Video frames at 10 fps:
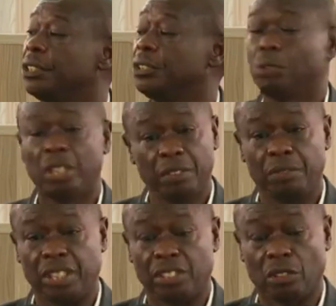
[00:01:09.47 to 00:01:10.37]
to
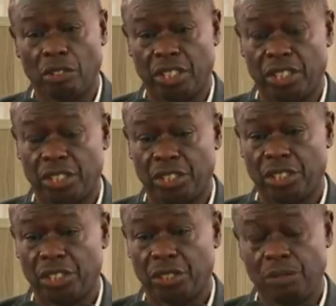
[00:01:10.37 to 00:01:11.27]
leave this
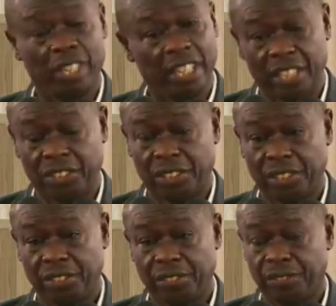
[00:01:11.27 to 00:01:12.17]
contest to lead us.
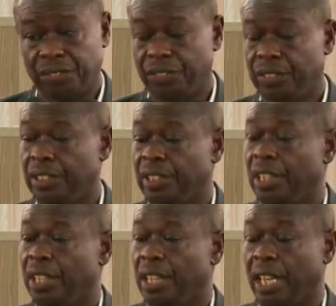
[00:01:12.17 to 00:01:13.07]

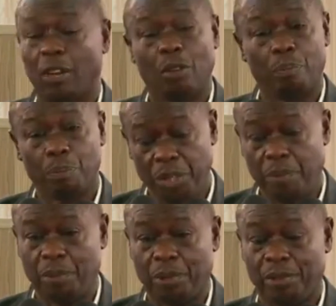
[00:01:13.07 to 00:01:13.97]
Our
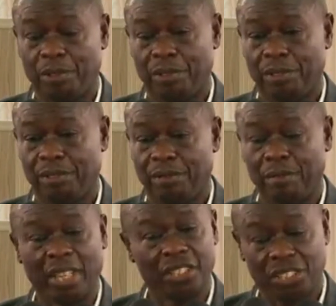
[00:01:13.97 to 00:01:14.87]
people
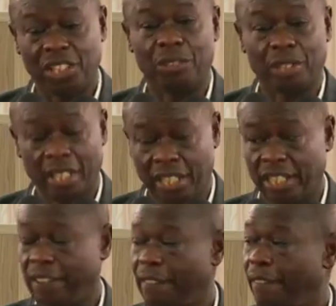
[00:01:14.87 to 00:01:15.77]
must stay together.